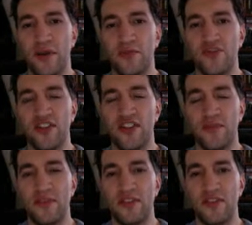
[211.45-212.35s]
since
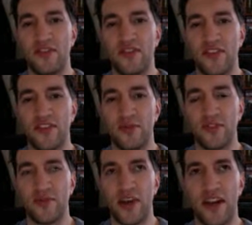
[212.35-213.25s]
it was
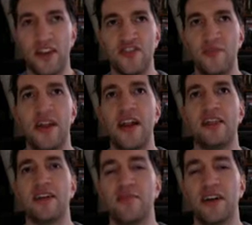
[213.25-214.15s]
created doesn't mean
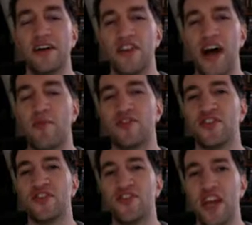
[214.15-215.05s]
anything because I
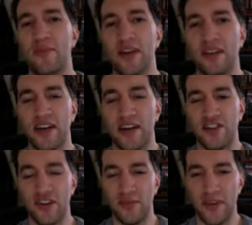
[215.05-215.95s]
wasn't the champion like I
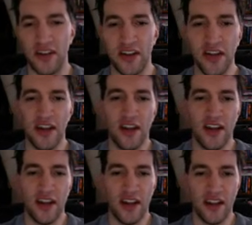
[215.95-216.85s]
should have been,
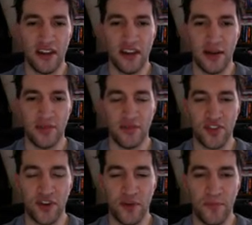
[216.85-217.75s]
and
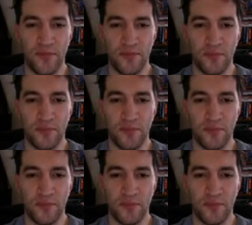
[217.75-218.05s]
so